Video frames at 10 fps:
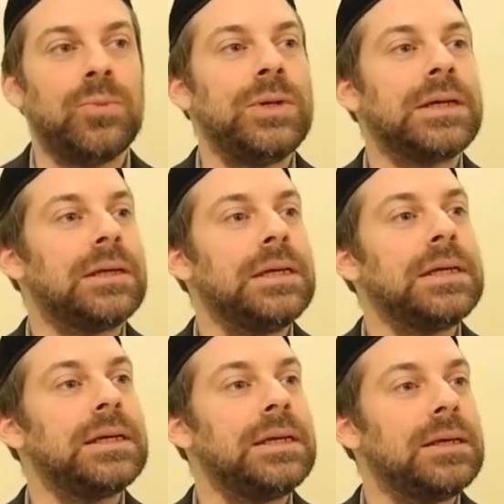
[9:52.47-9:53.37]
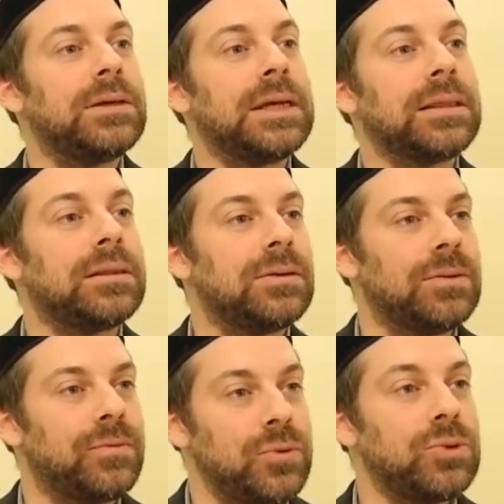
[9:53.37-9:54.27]
he can either get the
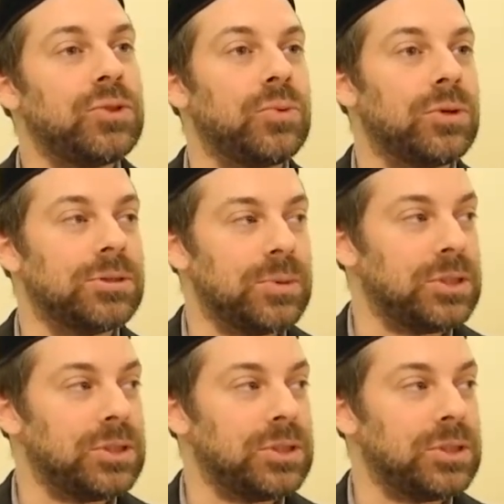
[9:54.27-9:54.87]
future world,